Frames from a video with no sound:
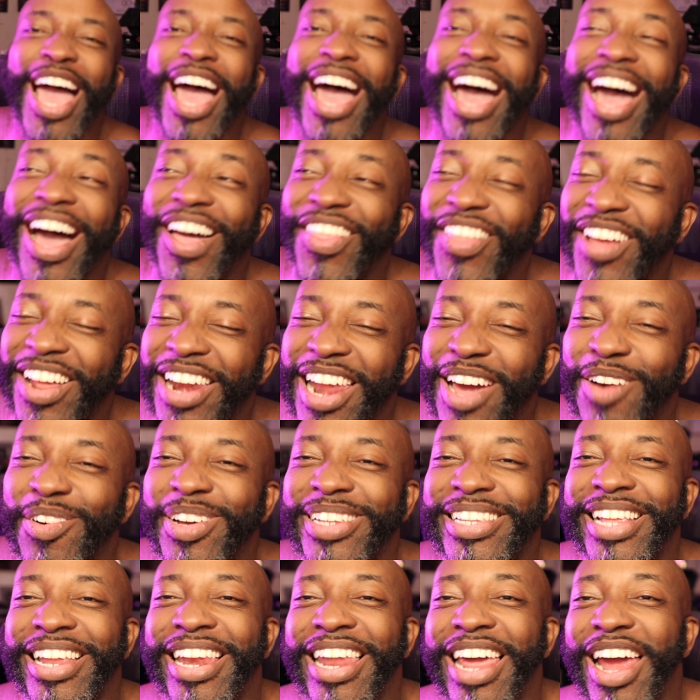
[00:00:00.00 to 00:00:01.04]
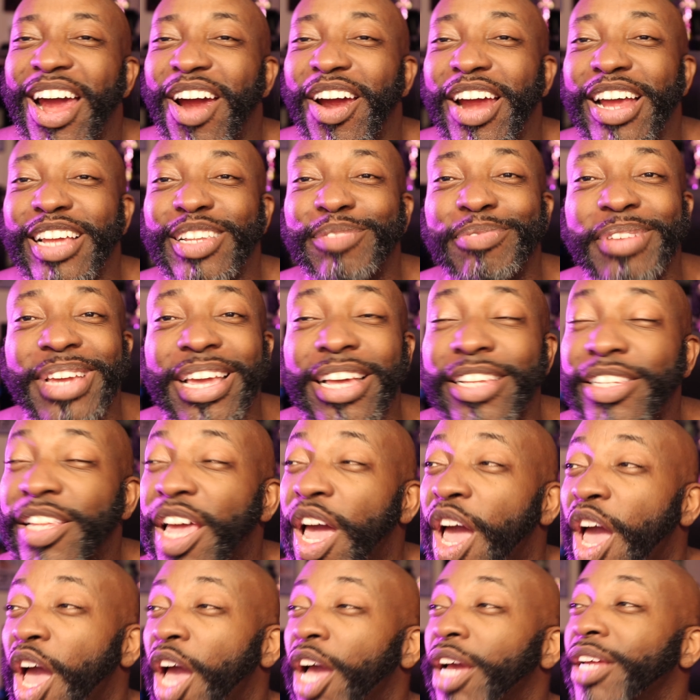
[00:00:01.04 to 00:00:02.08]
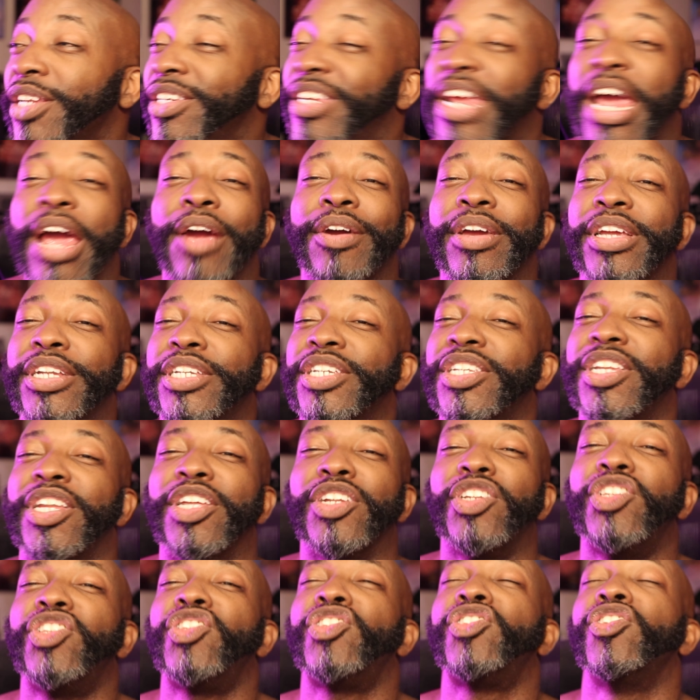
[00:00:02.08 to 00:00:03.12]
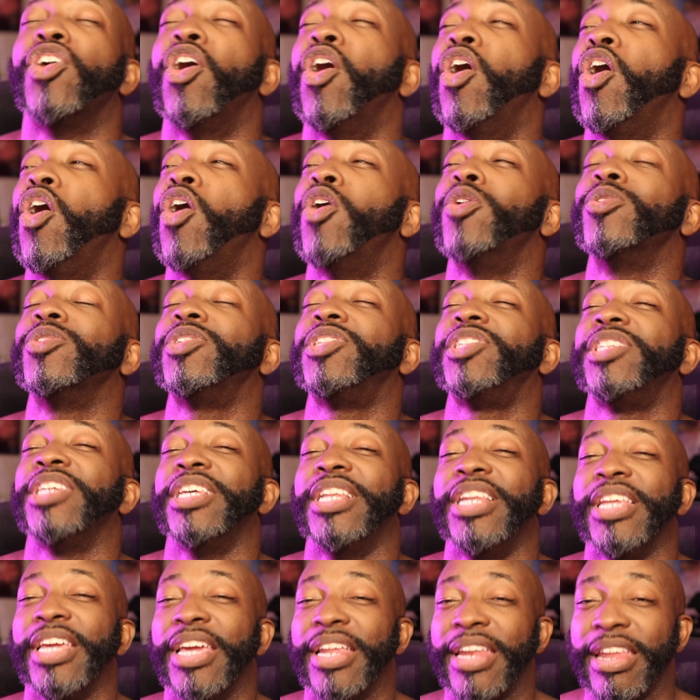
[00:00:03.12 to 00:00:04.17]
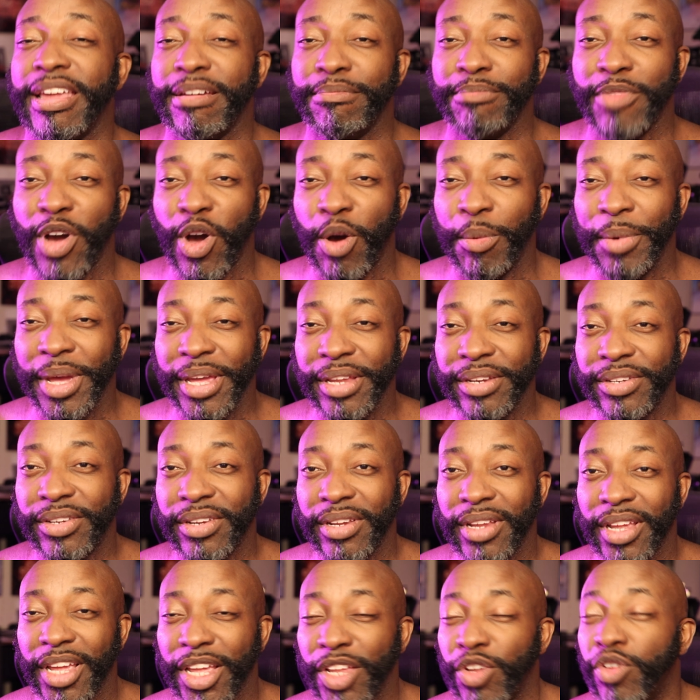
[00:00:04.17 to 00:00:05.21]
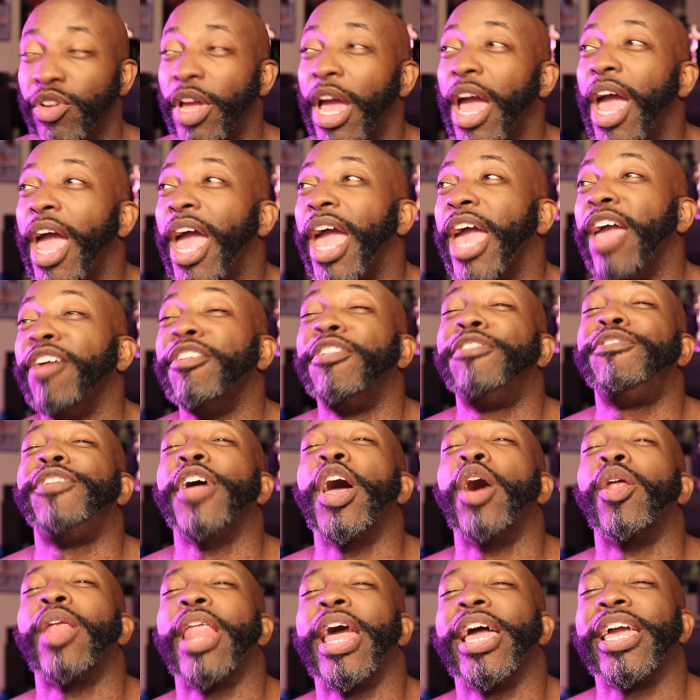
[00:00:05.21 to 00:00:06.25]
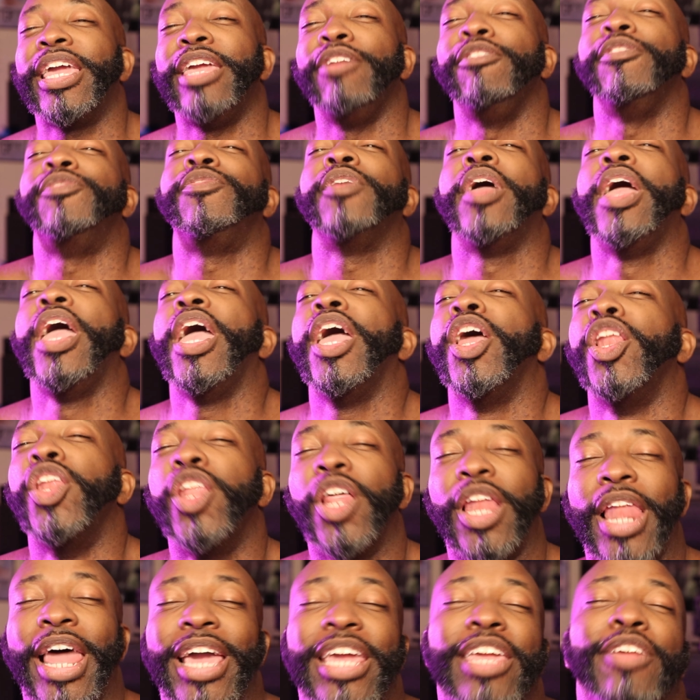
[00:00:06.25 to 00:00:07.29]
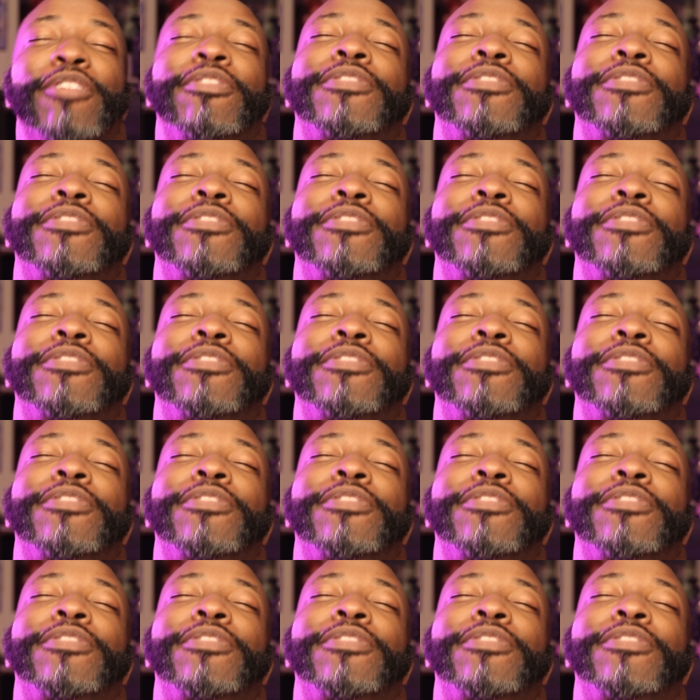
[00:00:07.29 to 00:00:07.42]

I thought that was hilarious because Darian just looked so silly in that moment. It looked like he